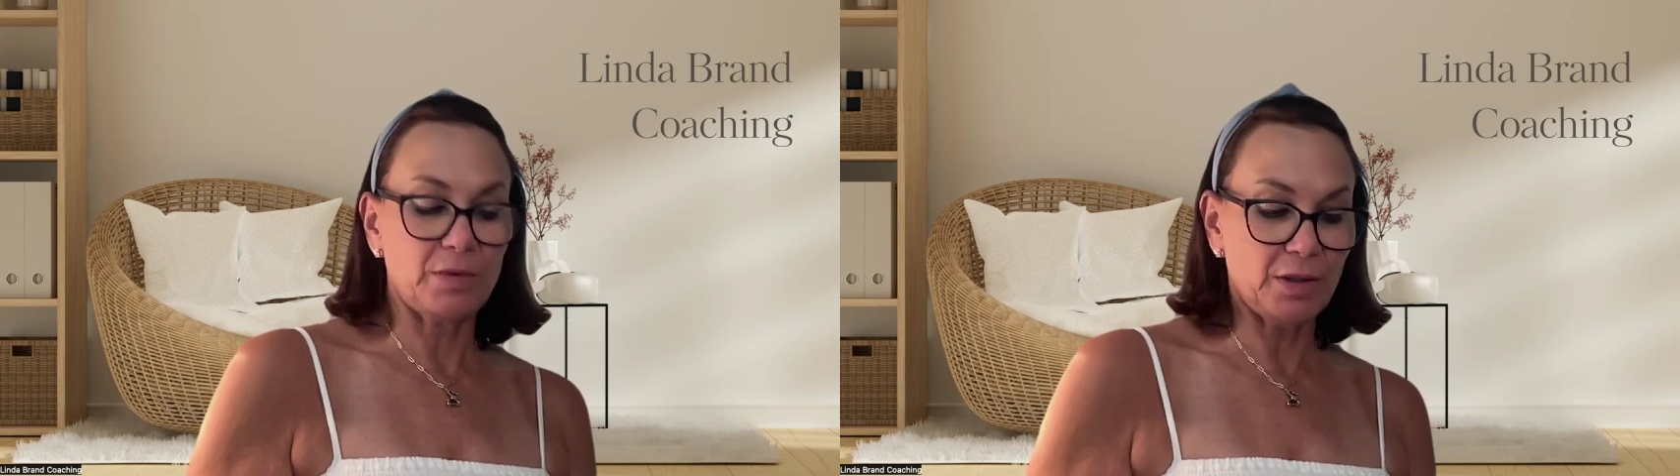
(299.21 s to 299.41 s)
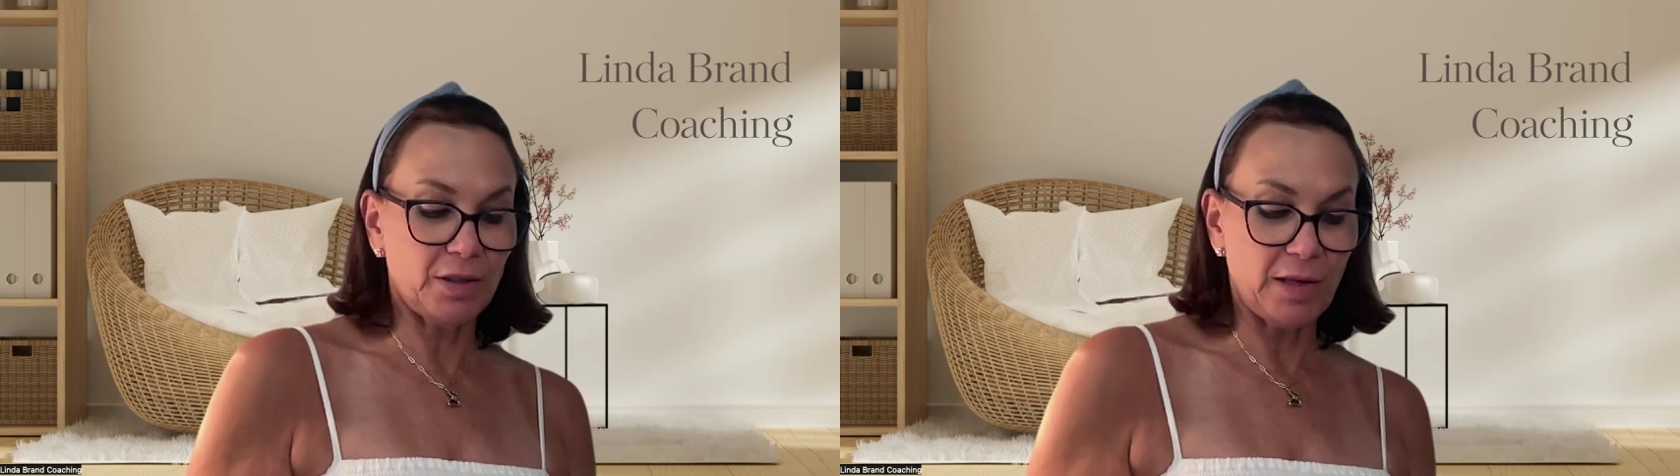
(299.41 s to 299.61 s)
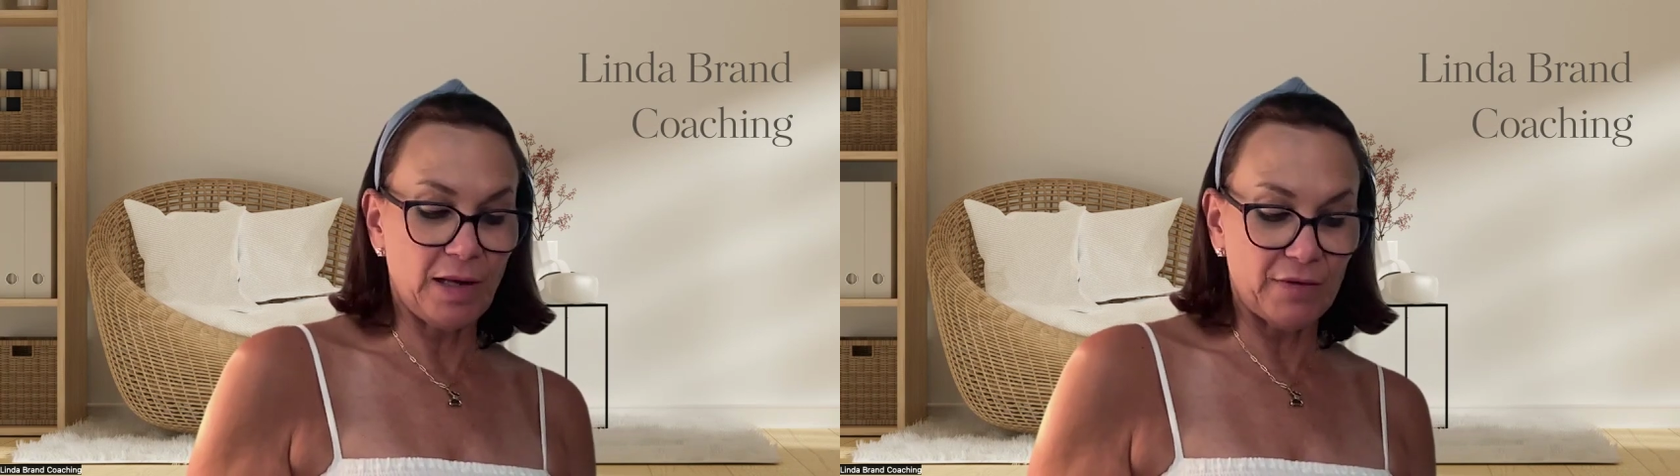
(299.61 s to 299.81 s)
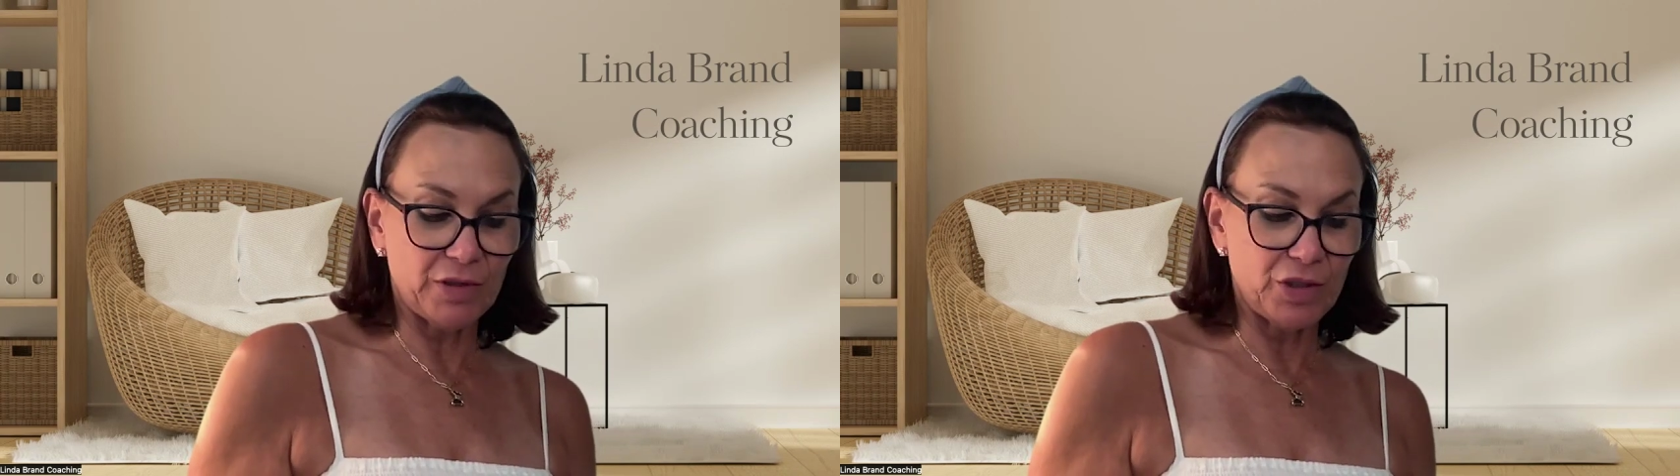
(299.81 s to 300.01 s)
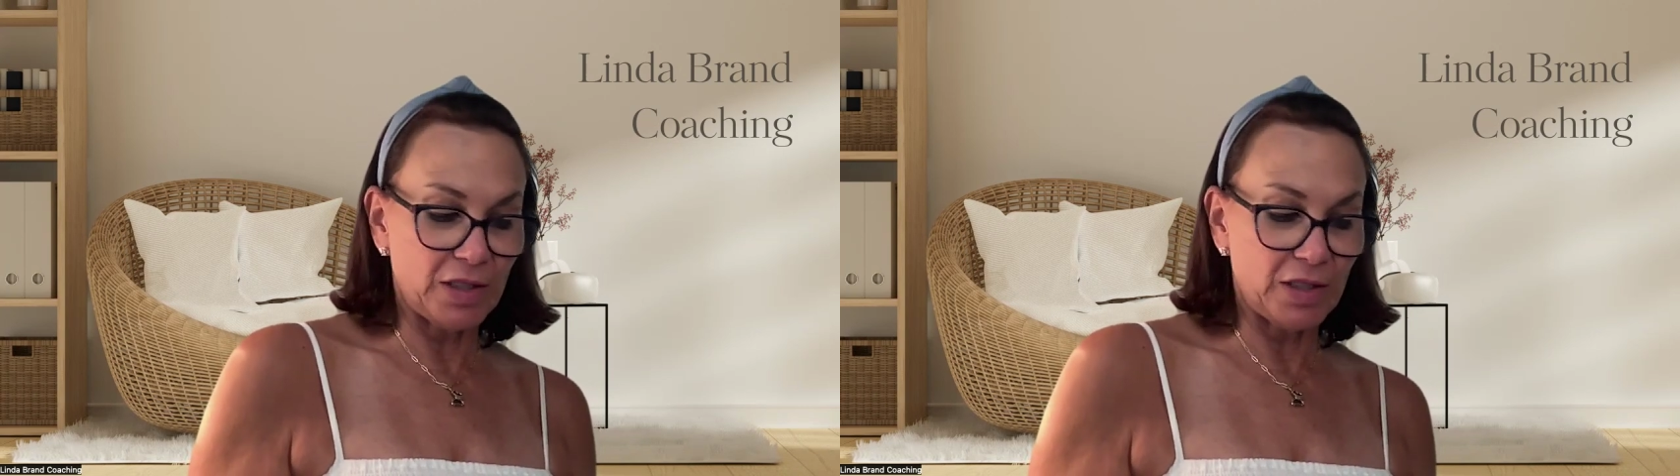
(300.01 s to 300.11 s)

having